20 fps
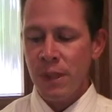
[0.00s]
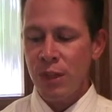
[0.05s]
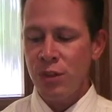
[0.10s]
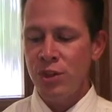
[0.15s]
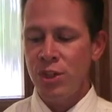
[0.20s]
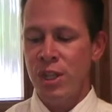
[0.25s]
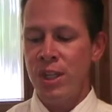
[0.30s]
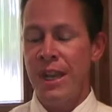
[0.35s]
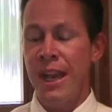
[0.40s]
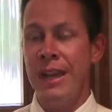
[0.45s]

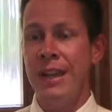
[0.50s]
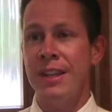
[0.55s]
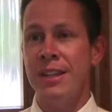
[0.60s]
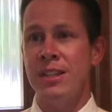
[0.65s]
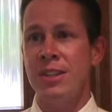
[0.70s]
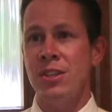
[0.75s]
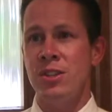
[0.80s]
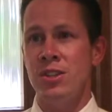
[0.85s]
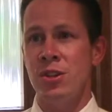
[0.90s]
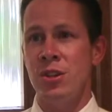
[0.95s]

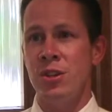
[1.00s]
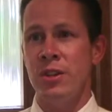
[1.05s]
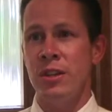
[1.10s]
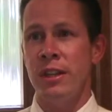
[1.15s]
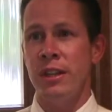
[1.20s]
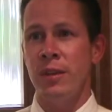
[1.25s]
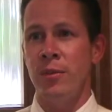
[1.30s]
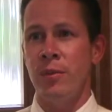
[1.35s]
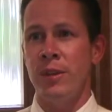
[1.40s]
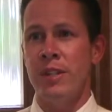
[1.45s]
Genetics is
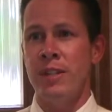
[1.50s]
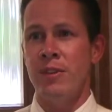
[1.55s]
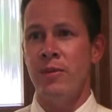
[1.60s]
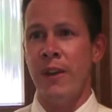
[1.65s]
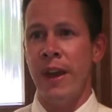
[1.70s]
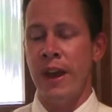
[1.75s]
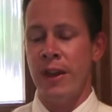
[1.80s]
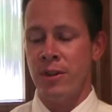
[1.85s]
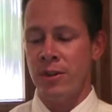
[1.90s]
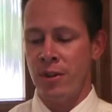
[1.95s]
certainly a risk
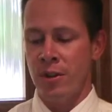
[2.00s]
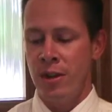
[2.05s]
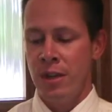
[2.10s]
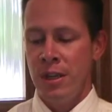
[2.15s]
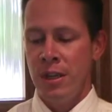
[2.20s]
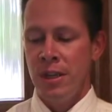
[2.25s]
factor.